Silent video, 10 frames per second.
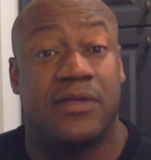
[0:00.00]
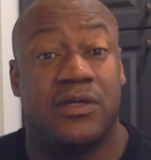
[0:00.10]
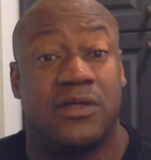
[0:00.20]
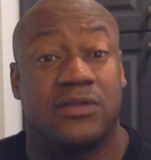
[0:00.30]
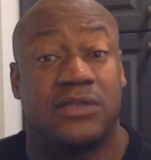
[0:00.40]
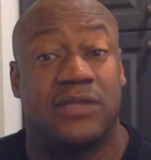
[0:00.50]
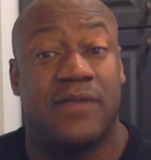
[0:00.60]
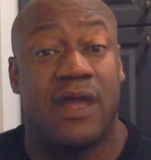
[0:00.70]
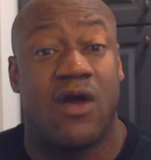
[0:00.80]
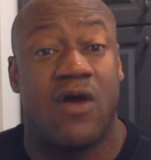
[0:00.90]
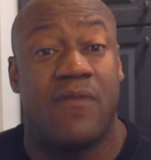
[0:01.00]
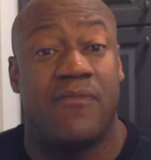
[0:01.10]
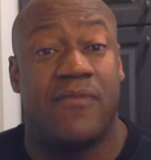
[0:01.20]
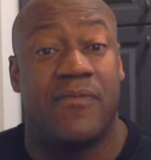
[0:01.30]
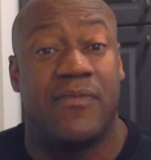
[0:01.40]
of years and
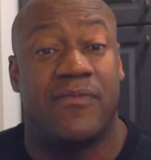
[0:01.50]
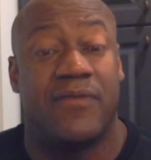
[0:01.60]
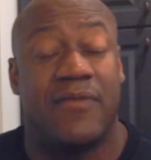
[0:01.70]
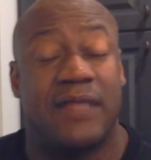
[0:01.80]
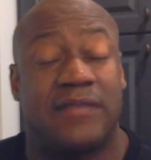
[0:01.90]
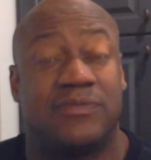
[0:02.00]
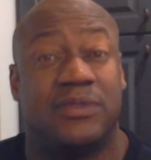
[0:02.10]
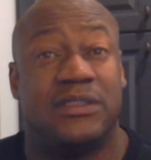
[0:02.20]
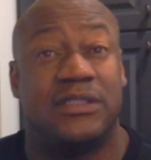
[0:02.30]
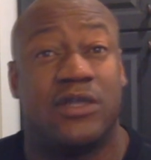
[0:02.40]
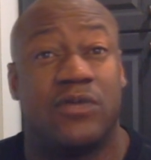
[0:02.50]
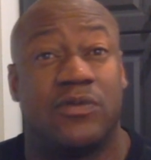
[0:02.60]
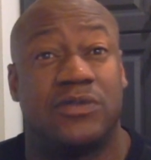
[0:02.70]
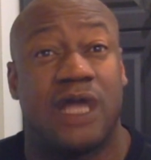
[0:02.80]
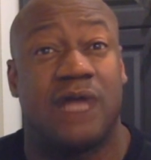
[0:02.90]
they've had some pretty
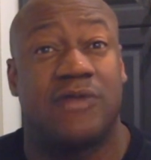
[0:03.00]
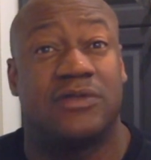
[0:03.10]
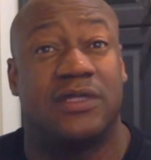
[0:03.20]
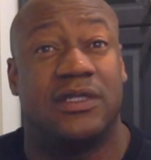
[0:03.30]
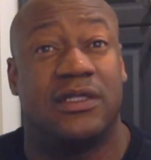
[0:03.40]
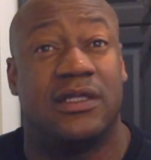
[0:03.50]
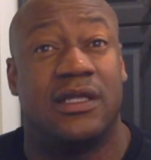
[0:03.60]
terrible jobs and